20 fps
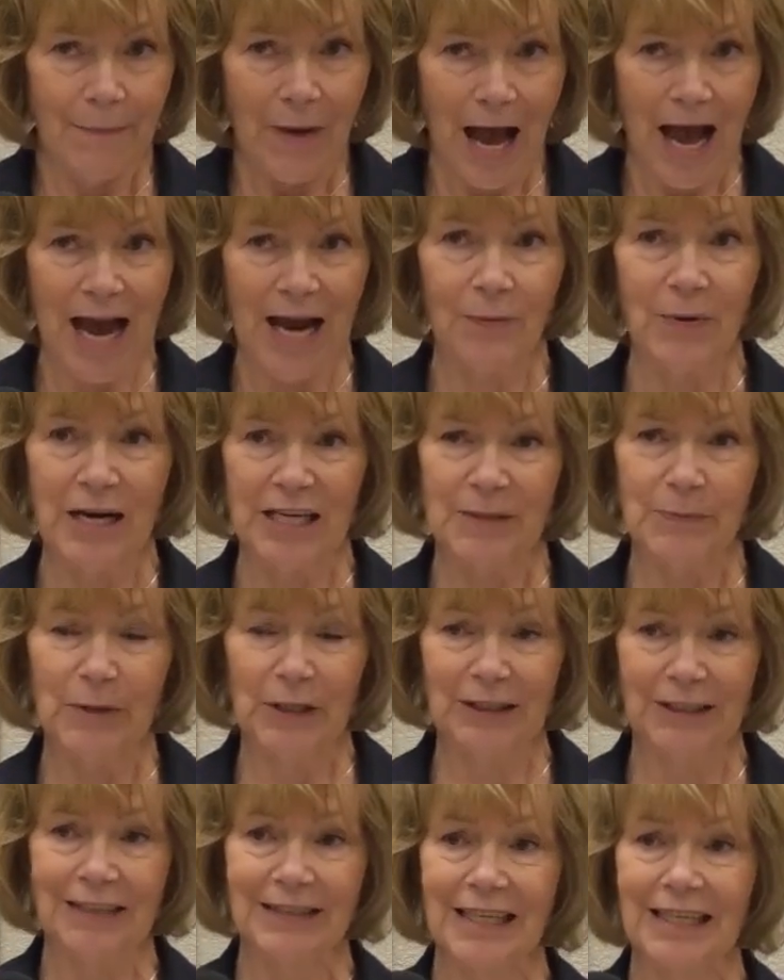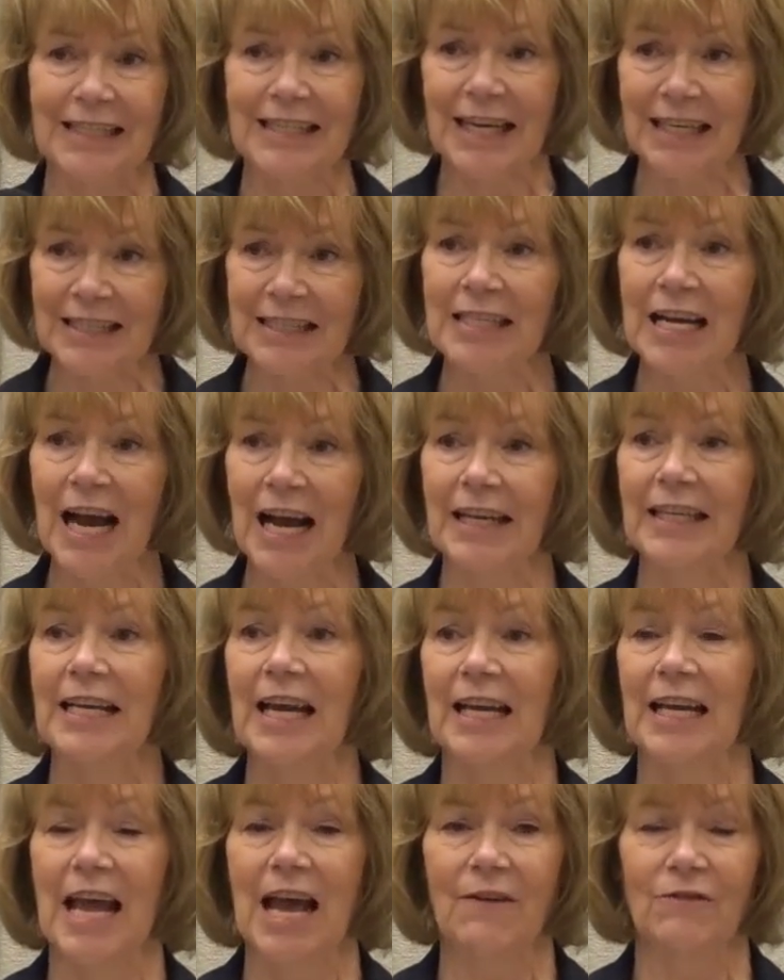high-rise building that does not
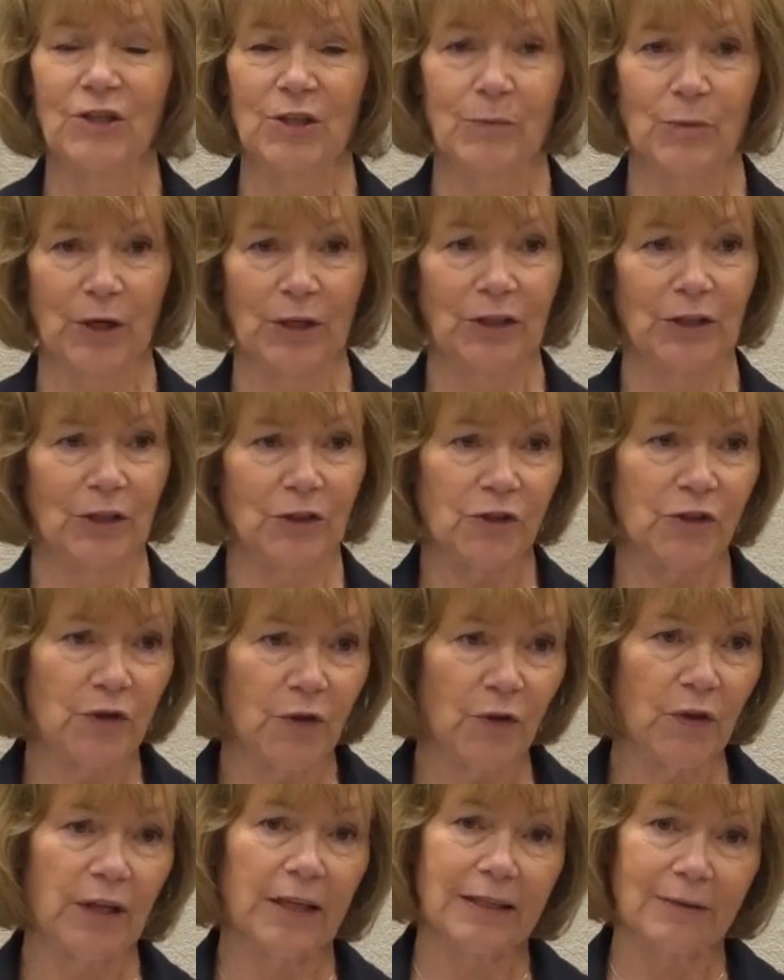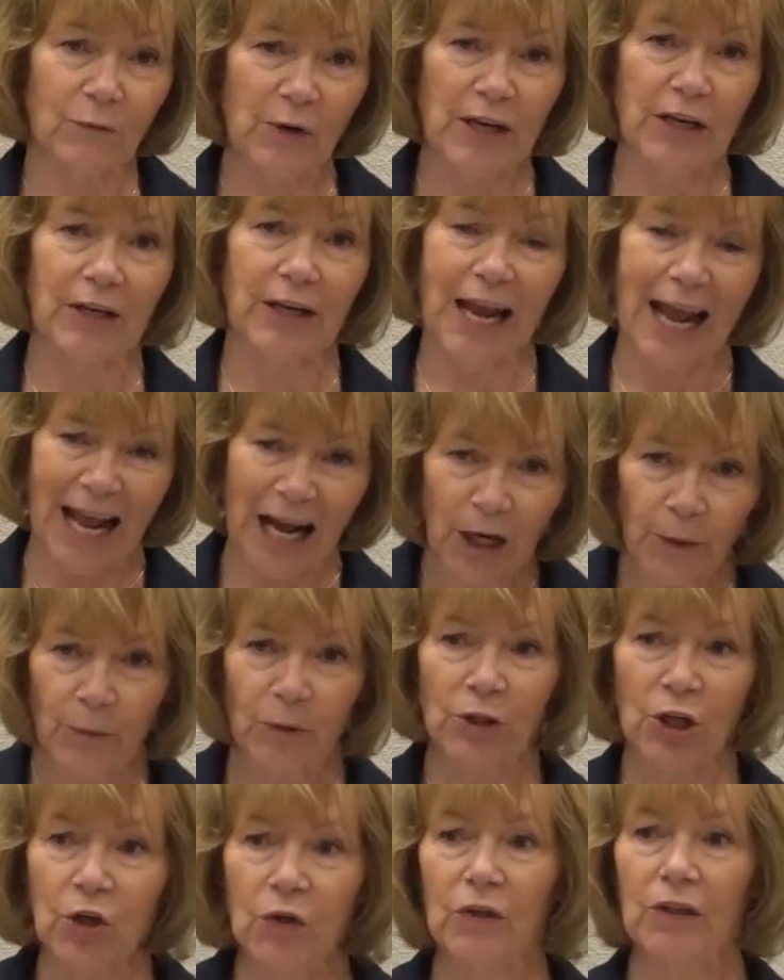yet have sprinklers, so that we could
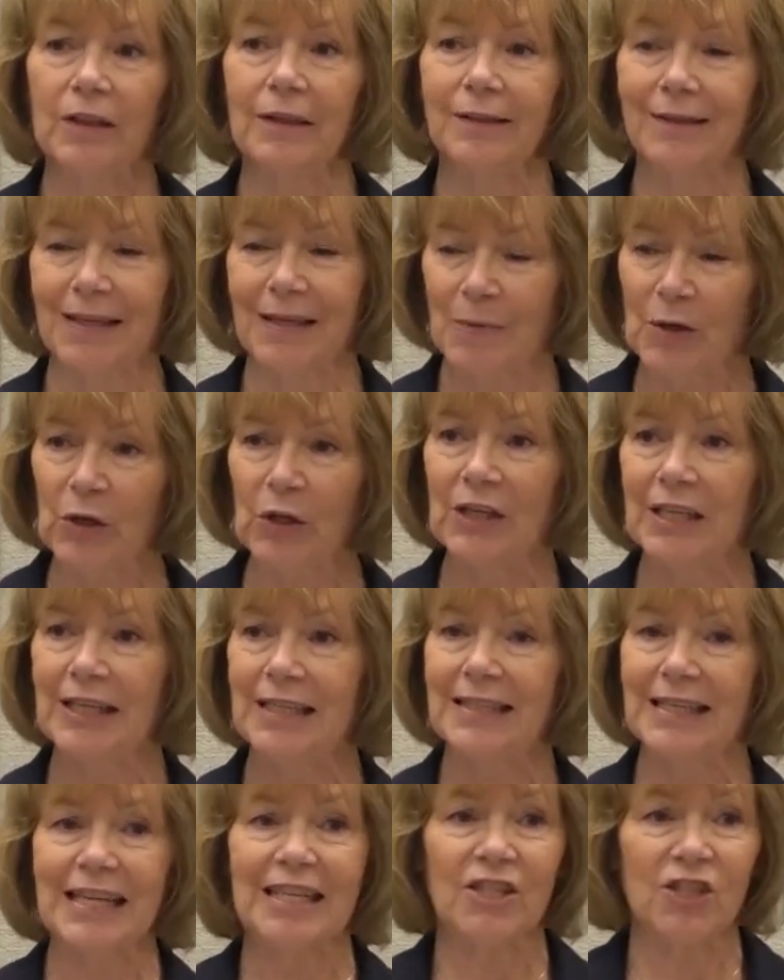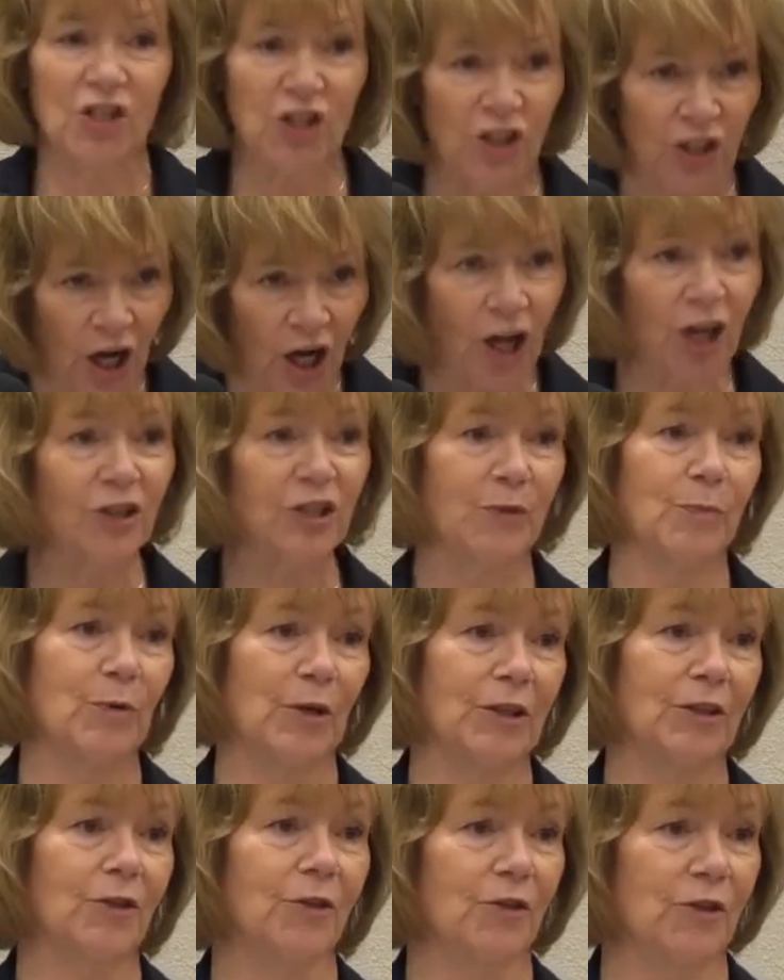help local communities install
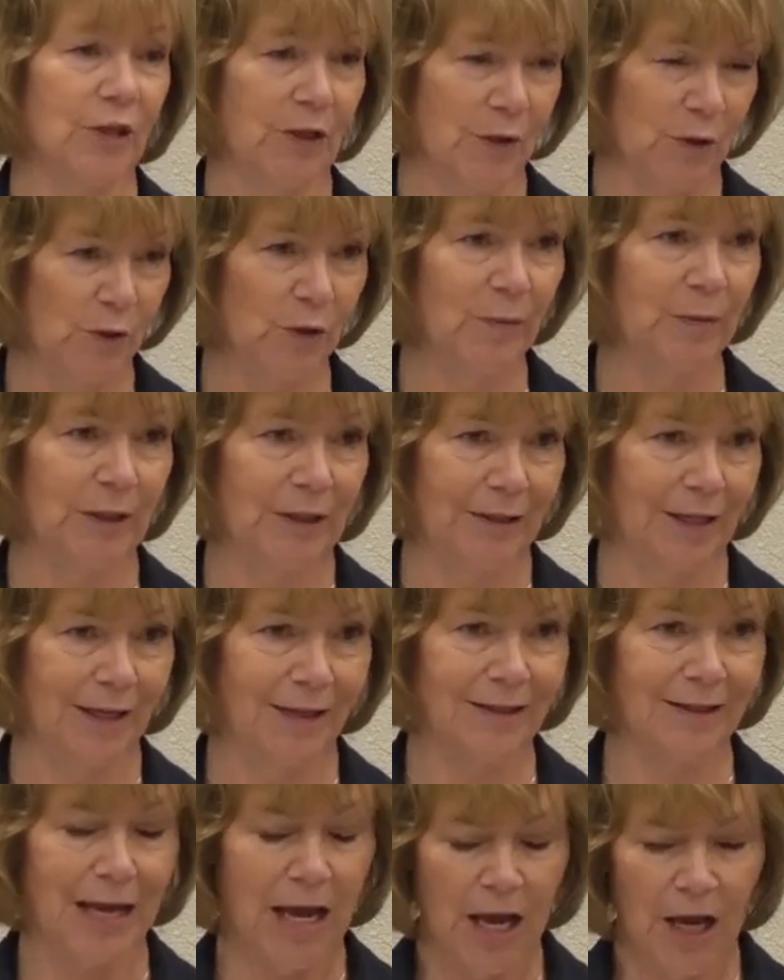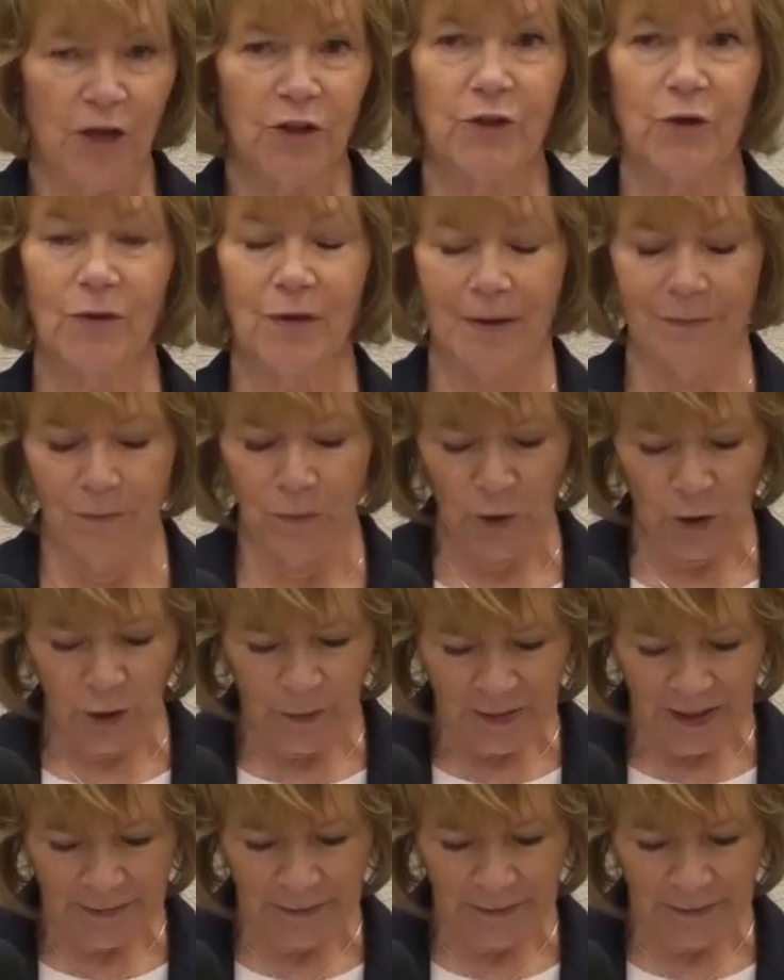sprinklers in those buildings so that more